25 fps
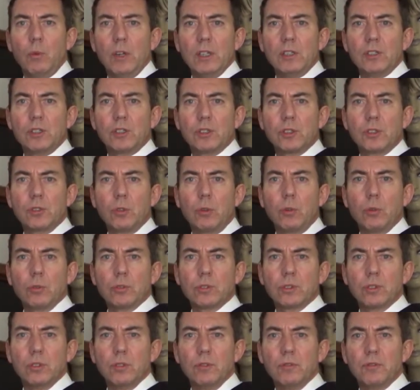
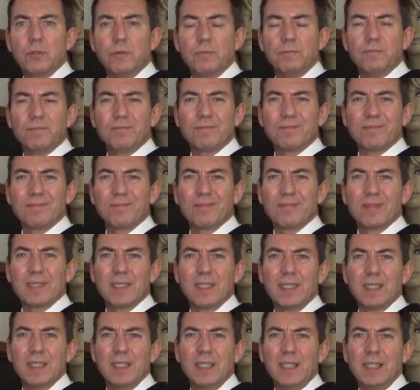sort of,
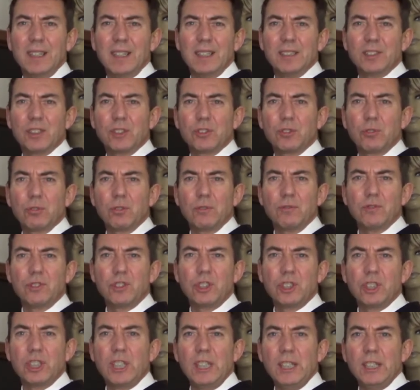it's a sort of
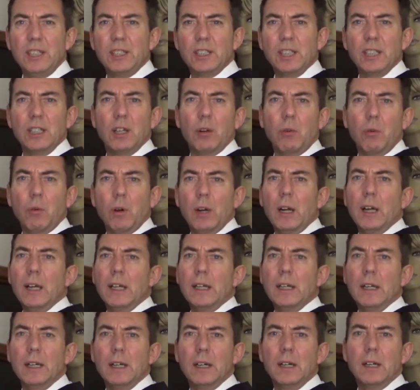cheat in a way.